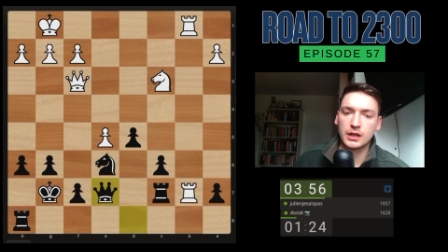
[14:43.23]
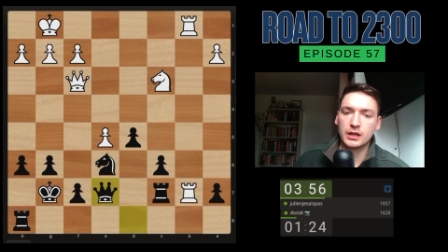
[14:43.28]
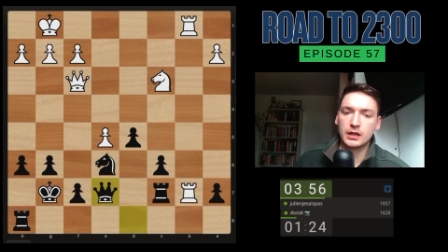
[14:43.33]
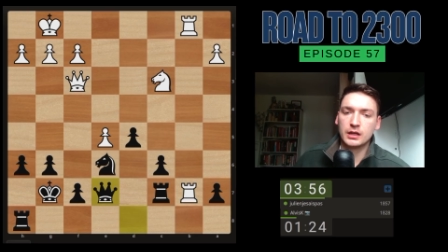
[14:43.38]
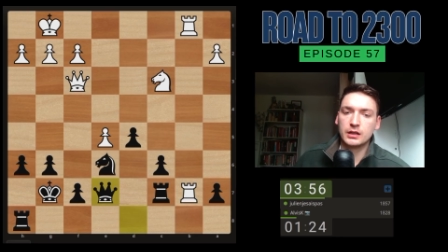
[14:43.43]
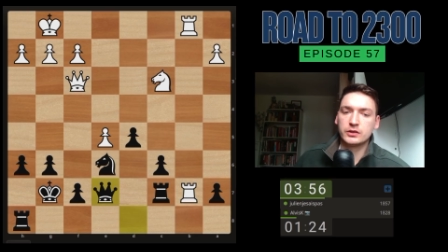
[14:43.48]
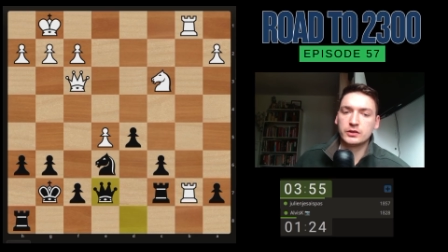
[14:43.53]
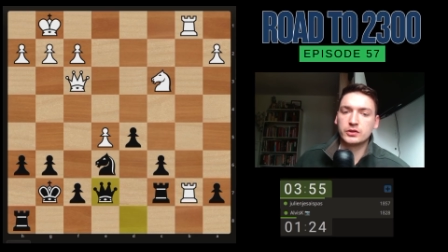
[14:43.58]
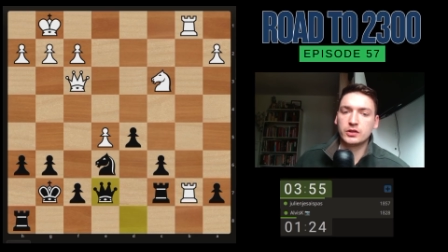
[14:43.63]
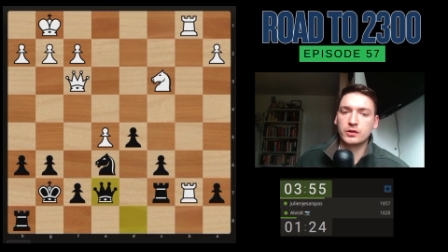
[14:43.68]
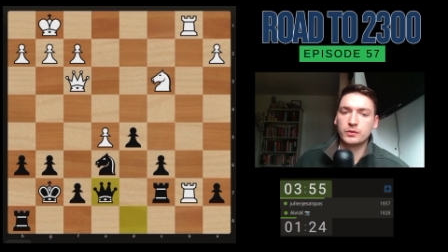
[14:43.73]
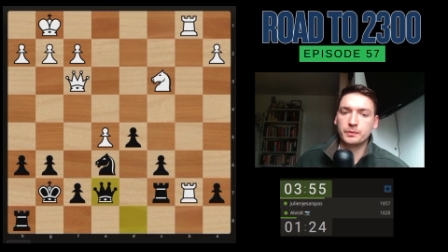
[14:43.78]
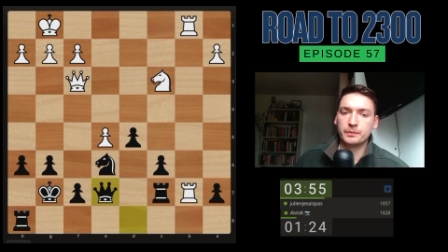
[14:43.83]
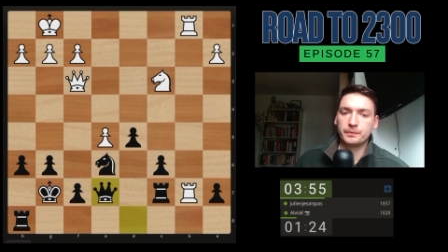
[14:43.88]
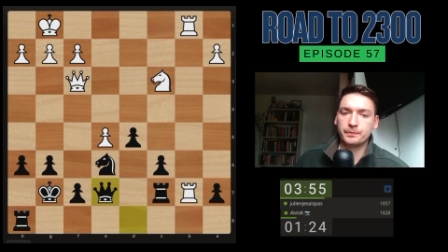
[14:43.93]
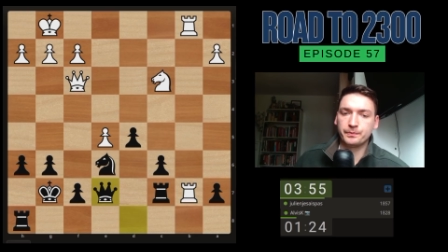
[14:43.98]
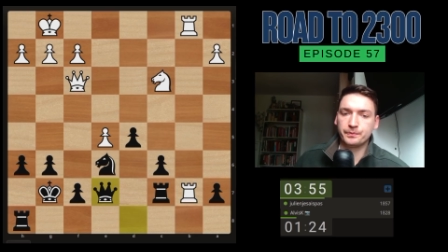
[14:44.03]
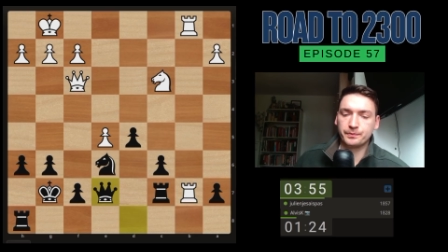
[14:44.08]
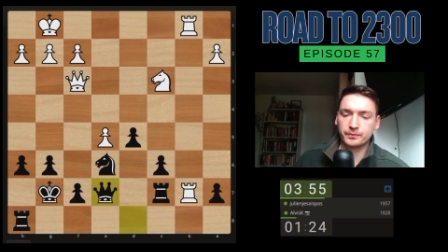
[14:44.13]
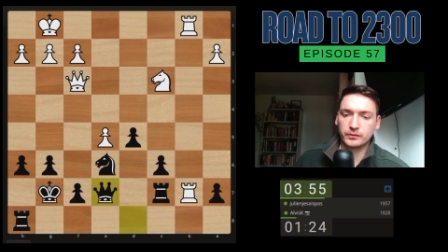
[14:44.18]
So,
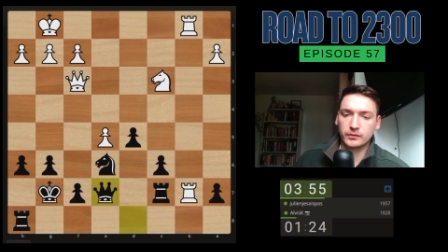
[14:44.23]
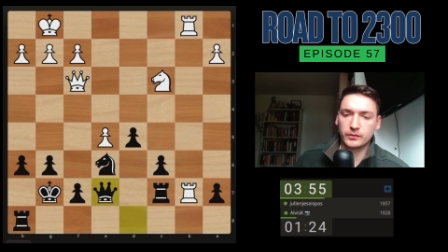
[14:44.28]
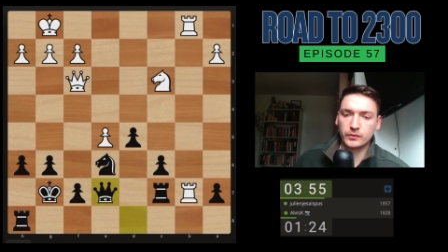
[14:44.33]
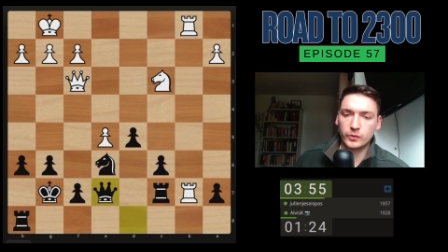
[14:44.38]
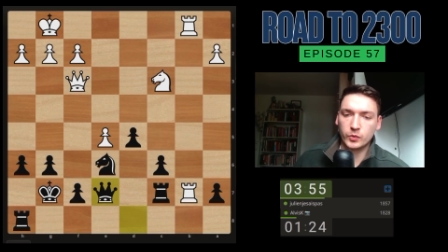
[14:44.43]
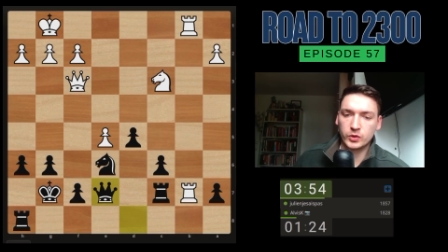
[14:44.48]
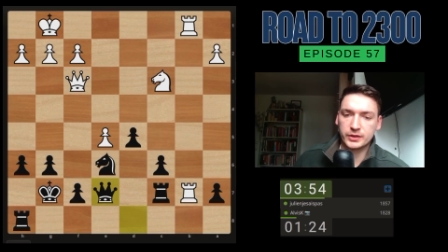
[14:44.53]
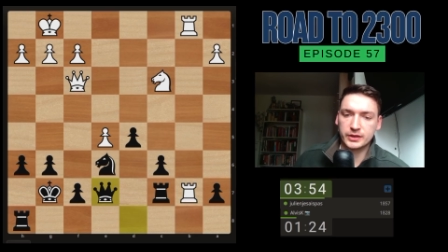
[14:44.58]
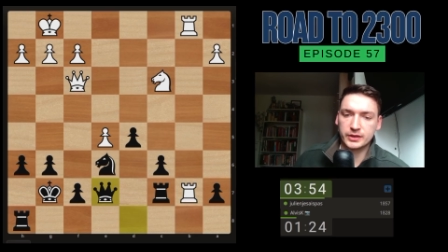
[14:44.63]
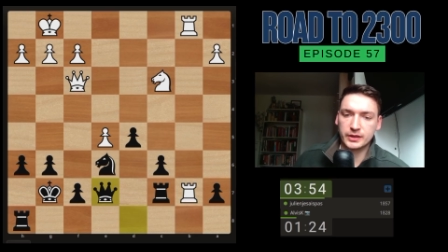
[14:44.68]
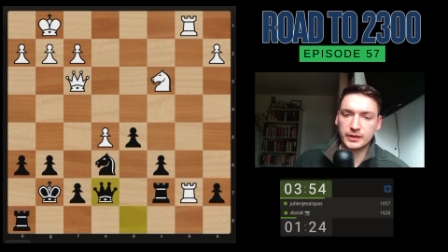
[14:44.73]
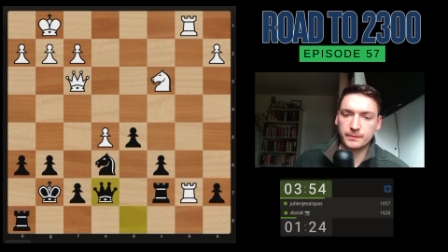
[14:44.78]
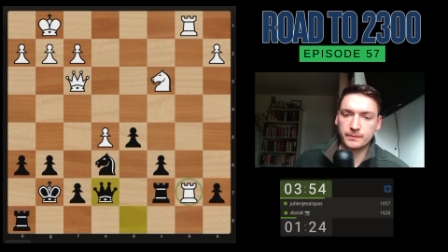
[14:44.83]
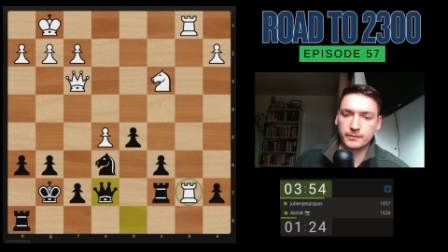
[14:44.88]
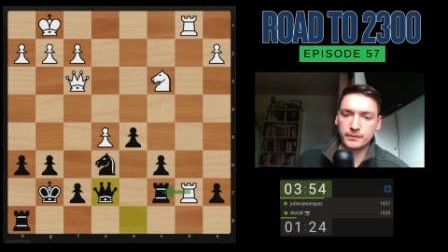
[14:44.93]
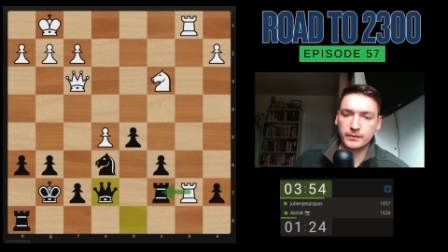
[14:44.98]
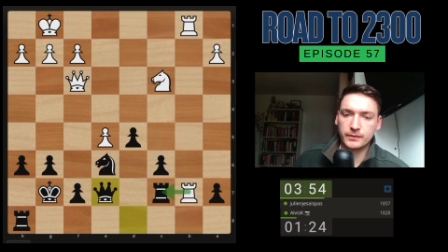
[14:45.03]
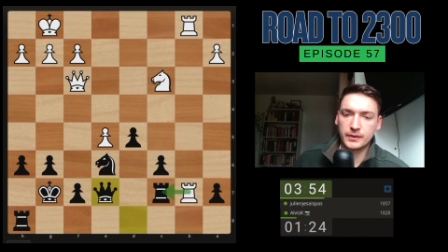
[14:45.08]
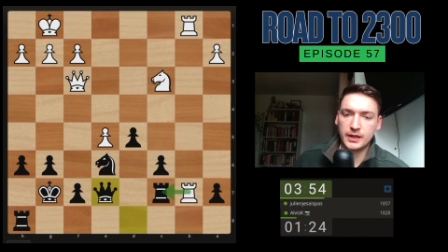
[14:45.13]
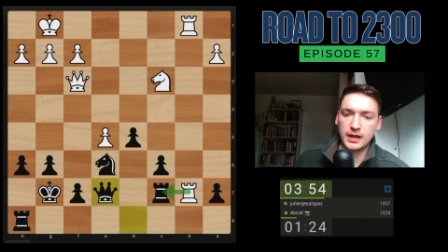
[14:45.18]
we'll see.
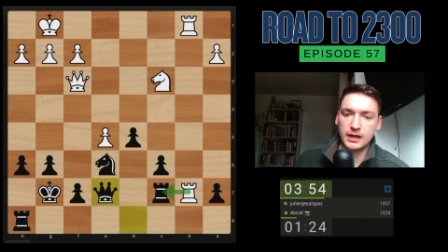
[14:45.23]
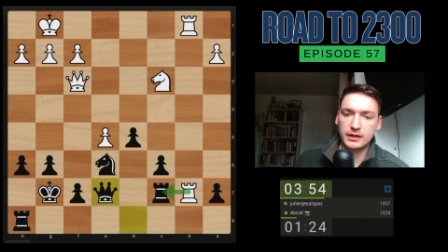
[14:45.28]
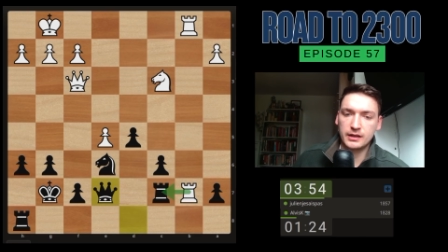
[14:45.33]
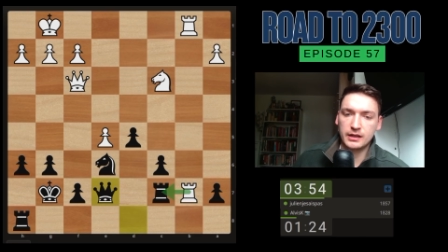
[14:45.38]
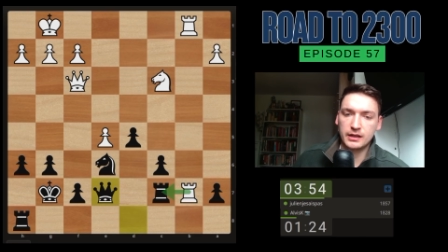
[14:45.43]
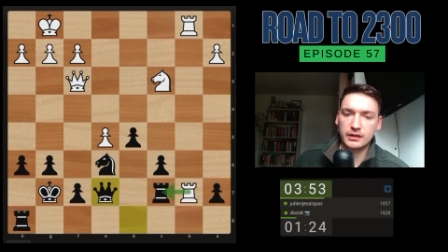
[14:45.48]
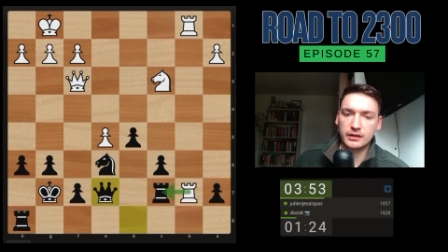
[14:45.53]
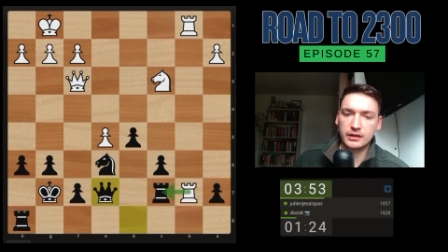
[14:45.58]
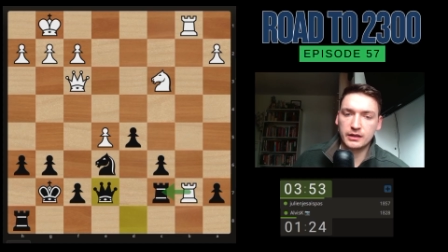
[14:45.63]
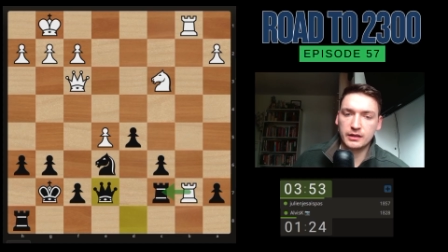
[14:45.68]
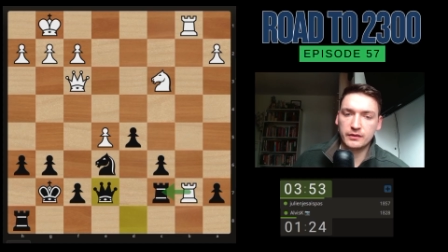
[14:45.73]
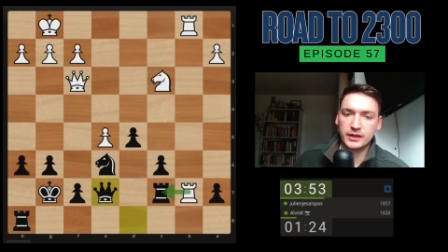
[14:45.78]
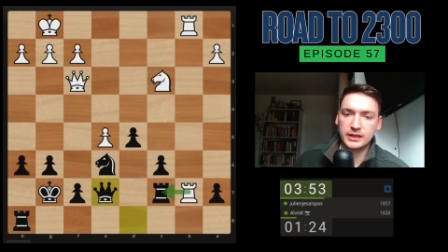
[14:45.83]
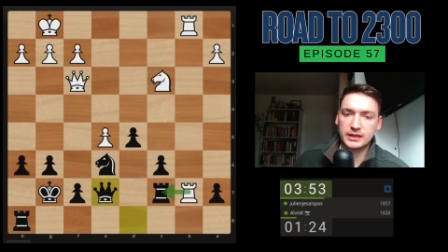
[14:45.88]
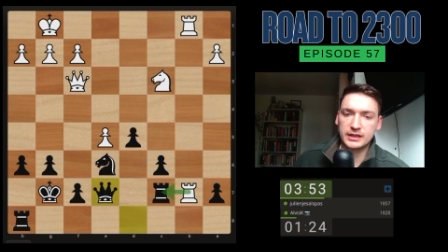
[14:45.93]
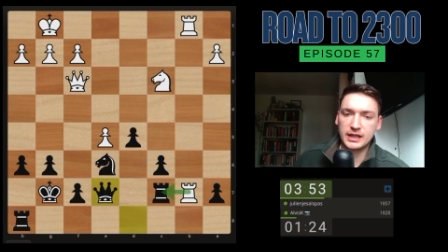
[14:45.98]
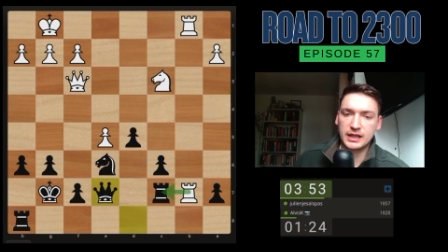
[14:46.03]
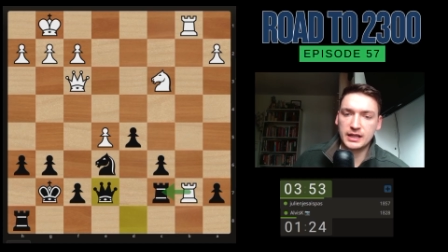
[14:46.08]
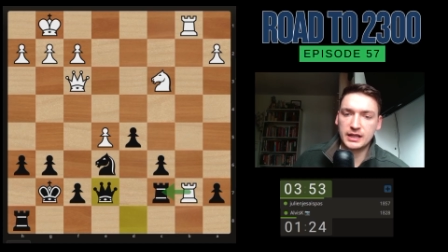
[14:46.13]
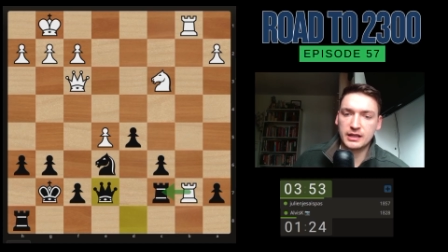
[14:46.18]
And if I
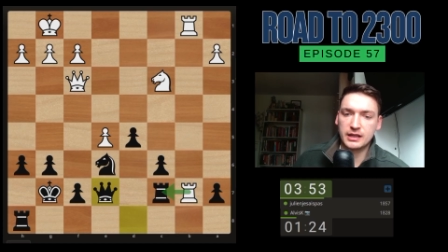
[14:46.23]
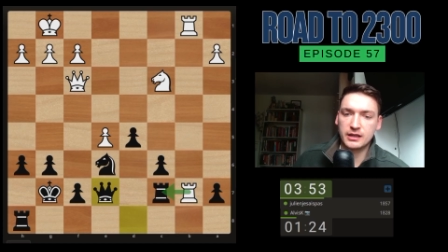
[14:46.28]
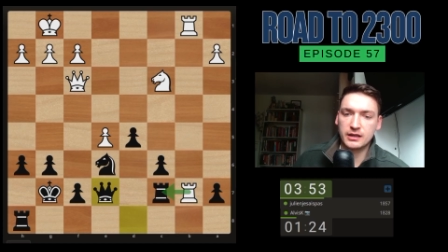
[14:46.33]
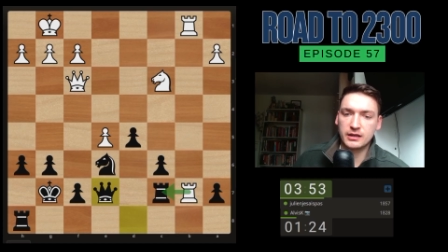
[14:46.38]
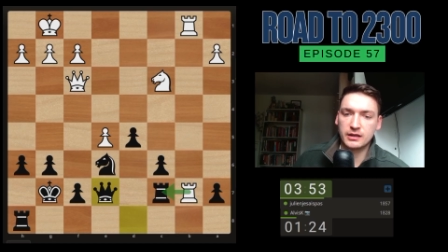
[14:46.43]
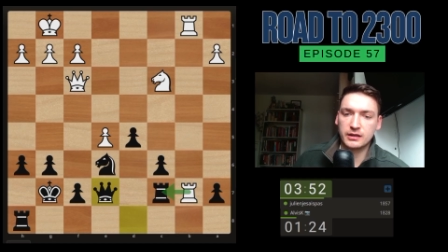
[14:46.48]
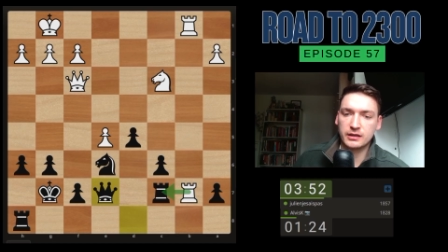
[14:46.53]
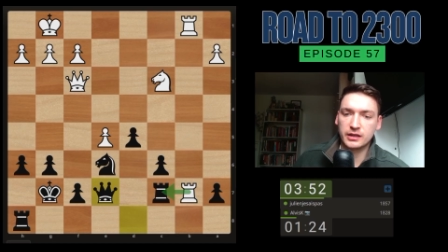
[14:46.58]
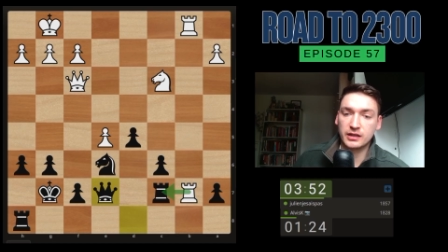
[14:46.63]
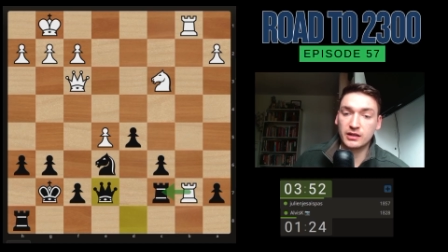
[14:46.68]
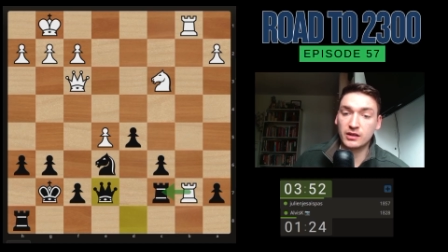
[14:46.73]
take here,